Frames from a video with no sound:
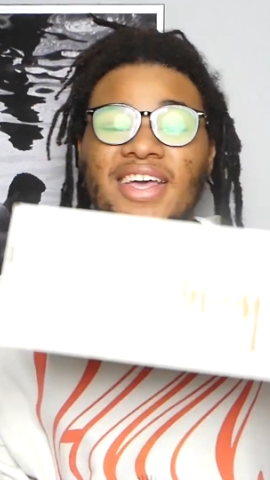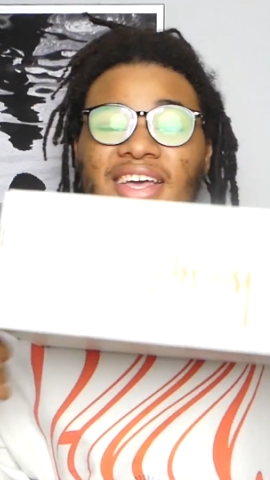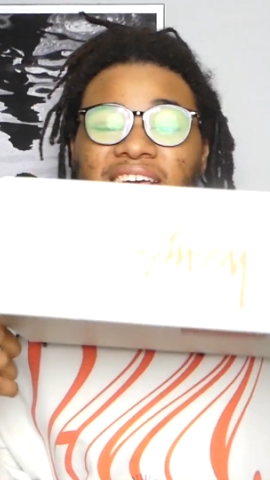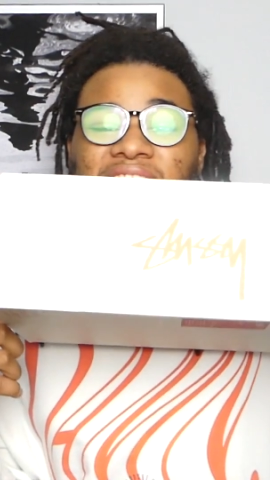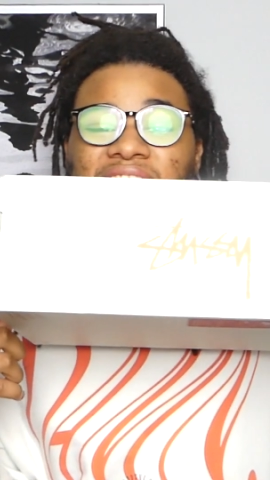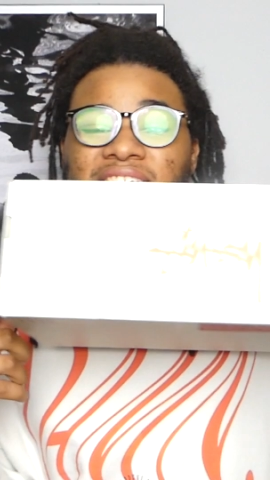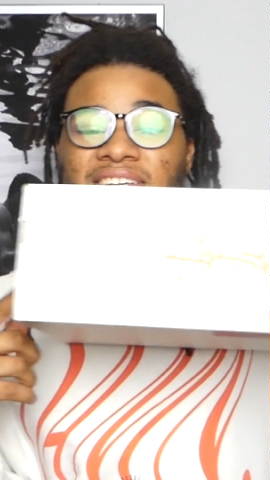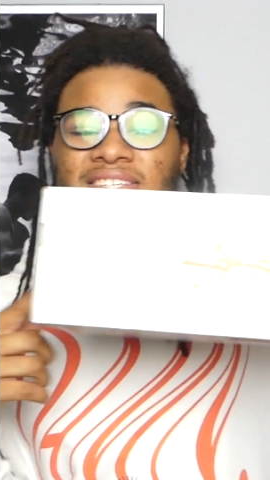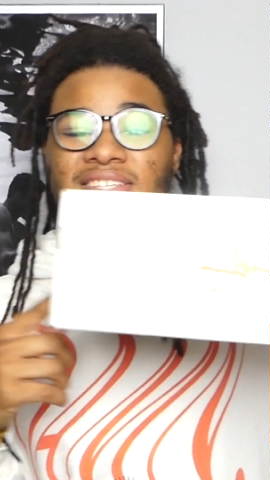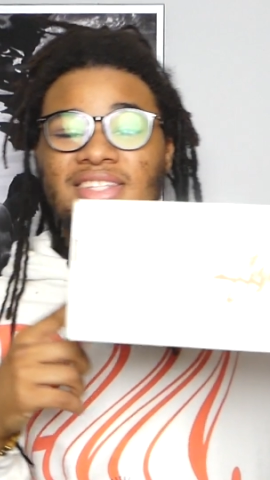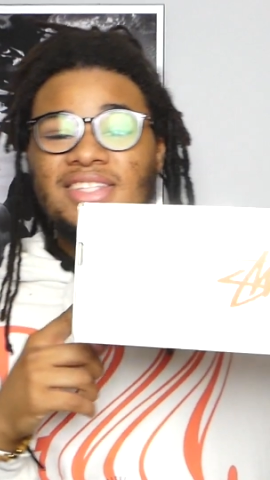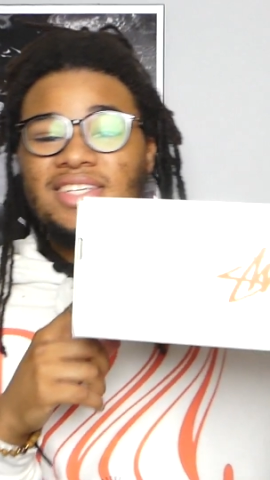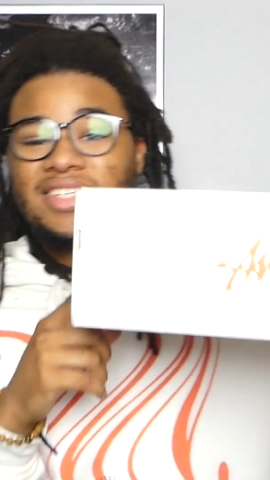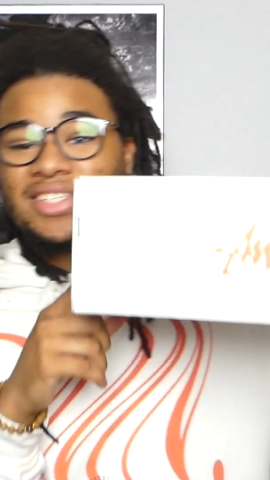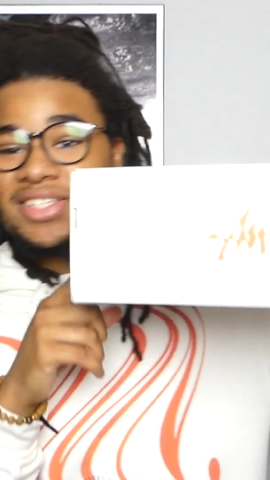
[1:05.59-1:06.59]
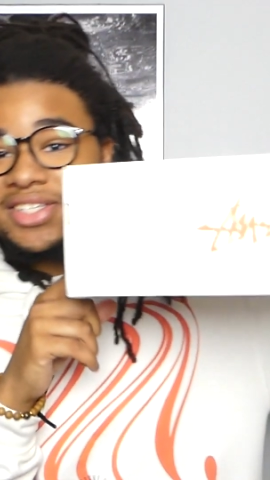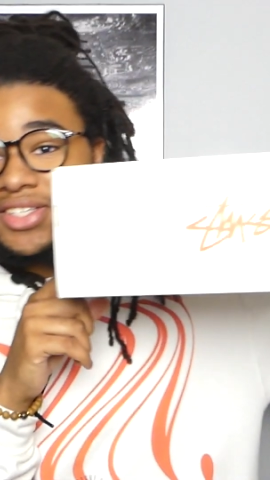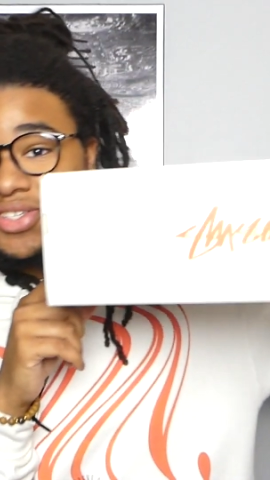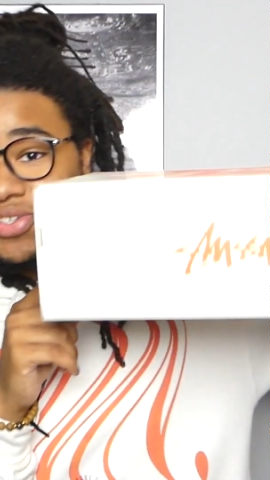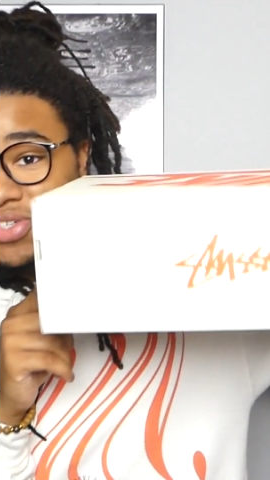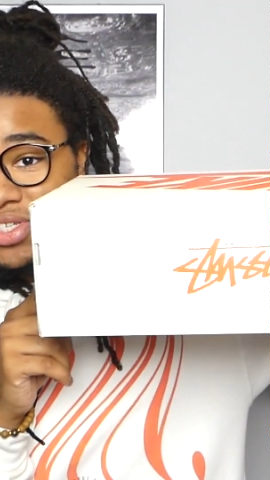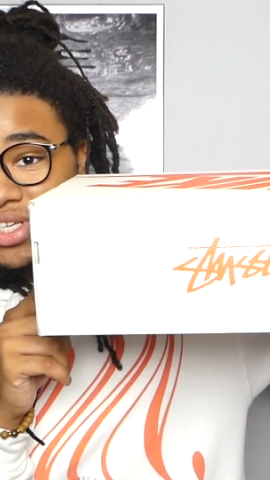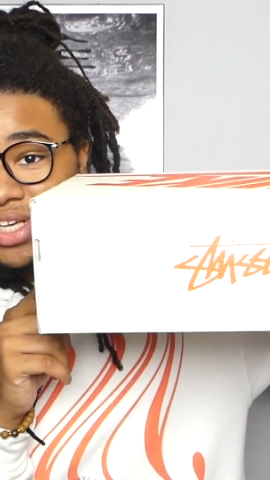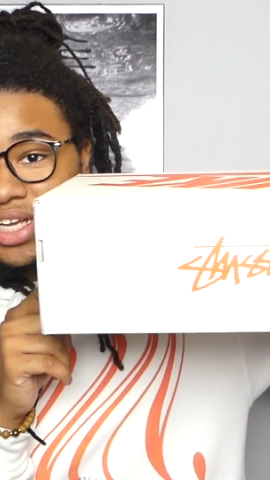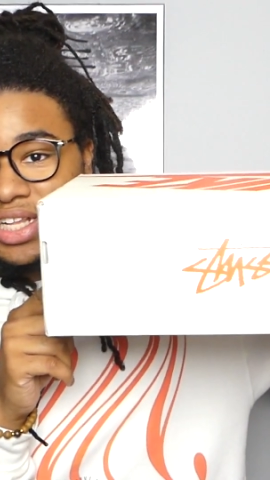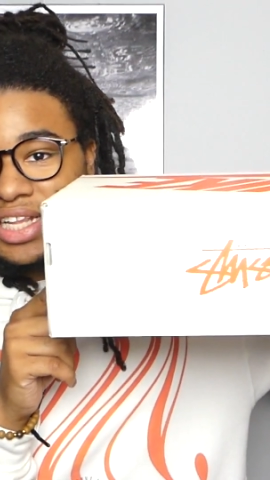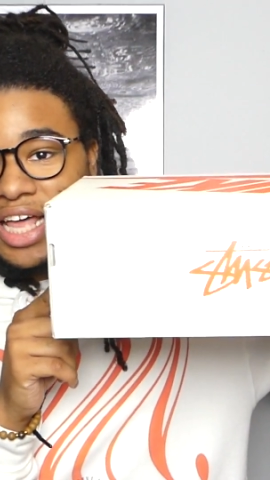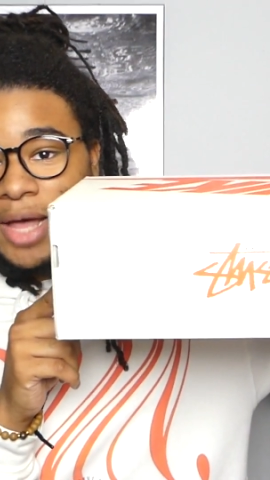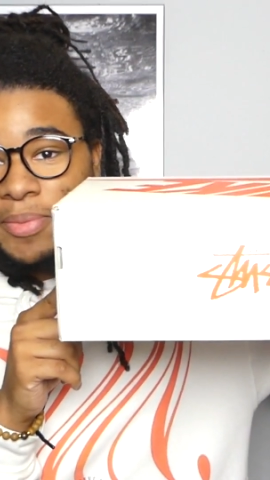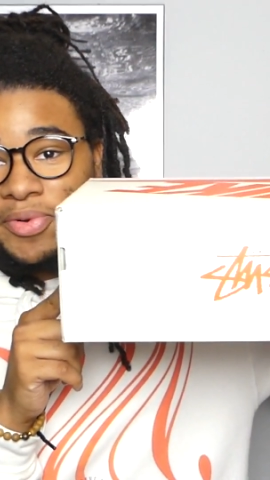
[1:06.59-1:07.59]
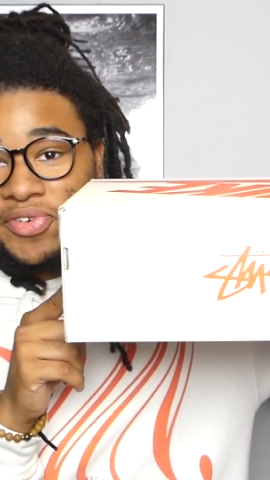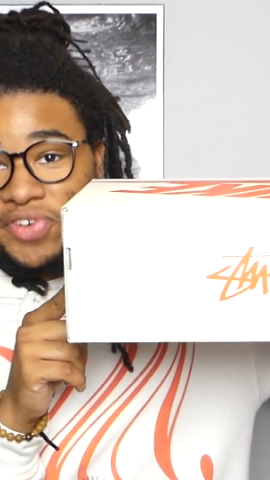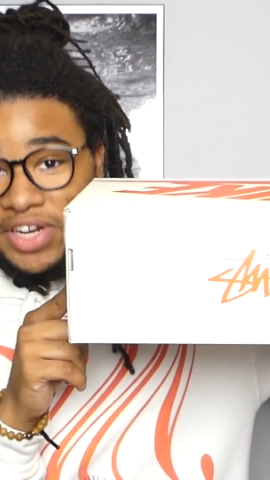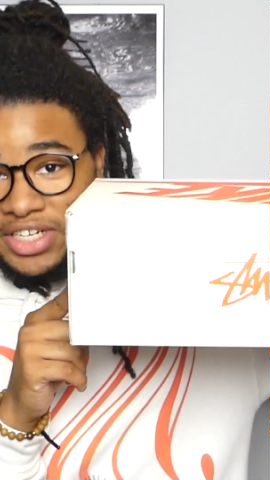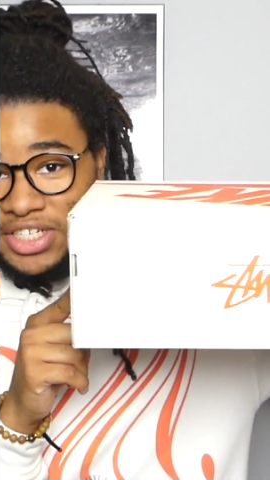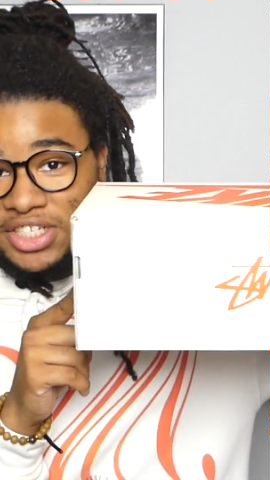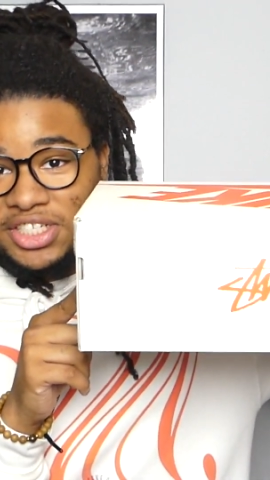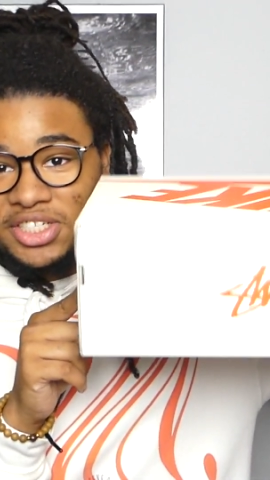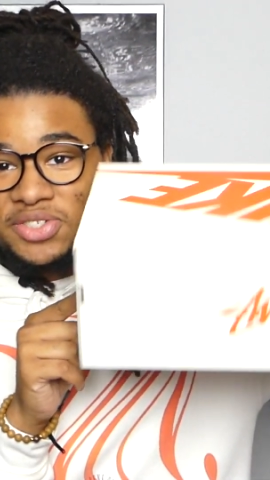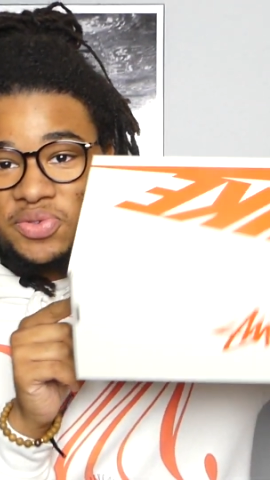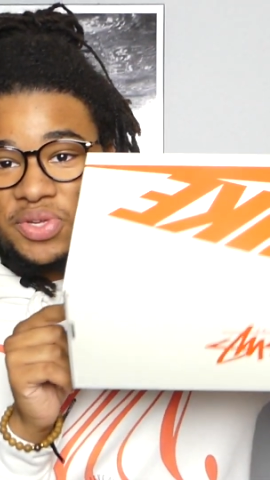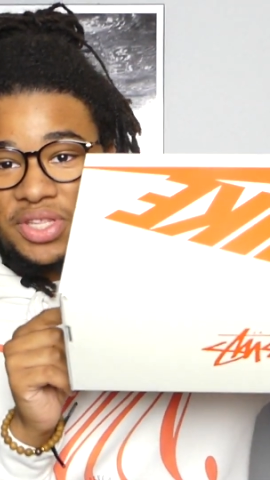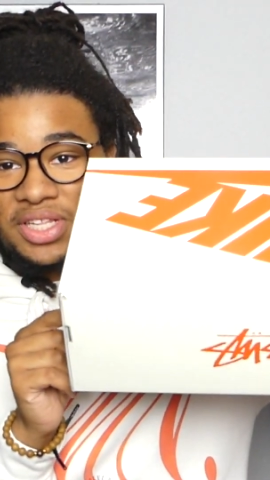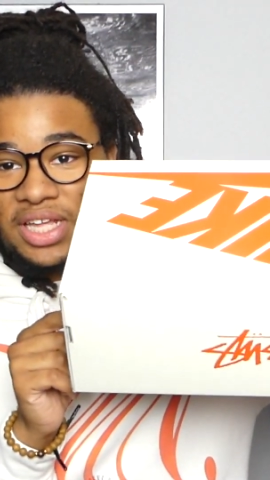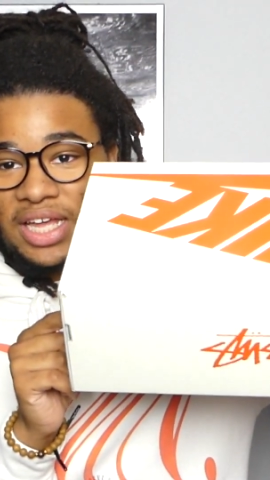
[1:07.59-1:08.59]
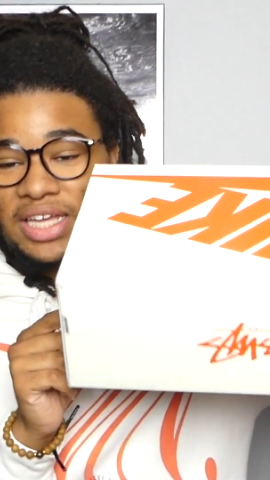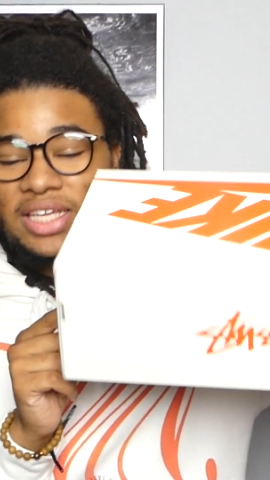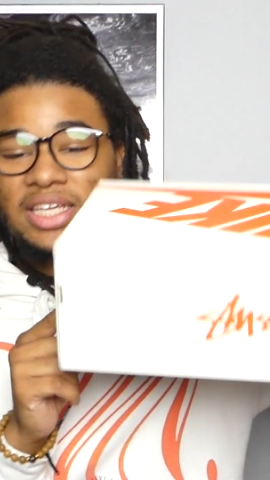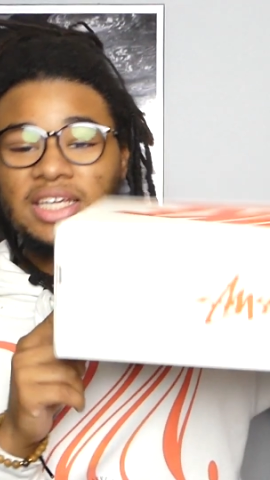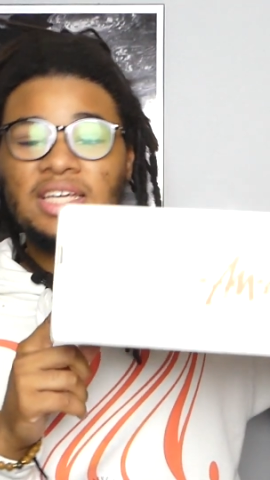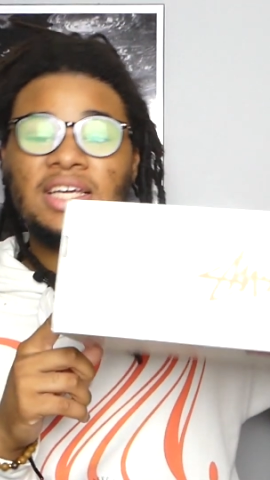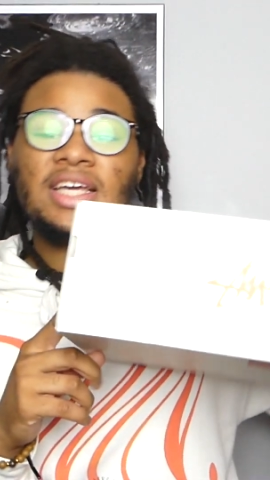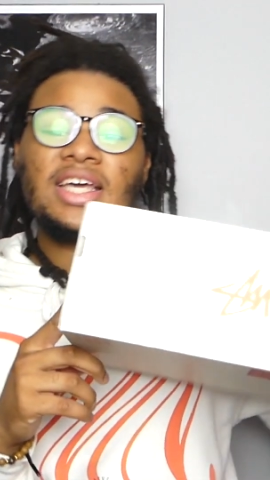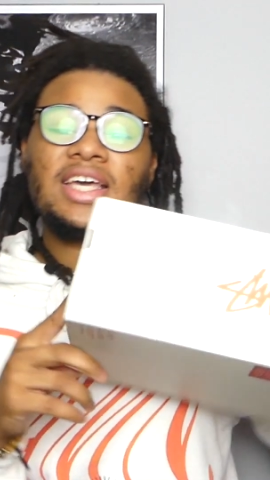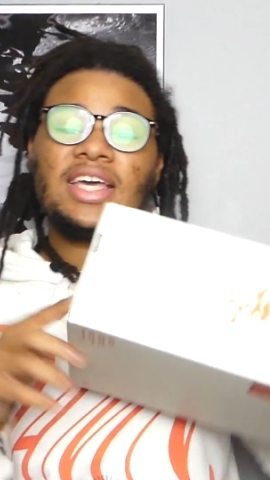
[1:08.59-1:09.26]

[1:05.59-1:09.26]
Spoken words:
It is the Stussy collaboration with Nike.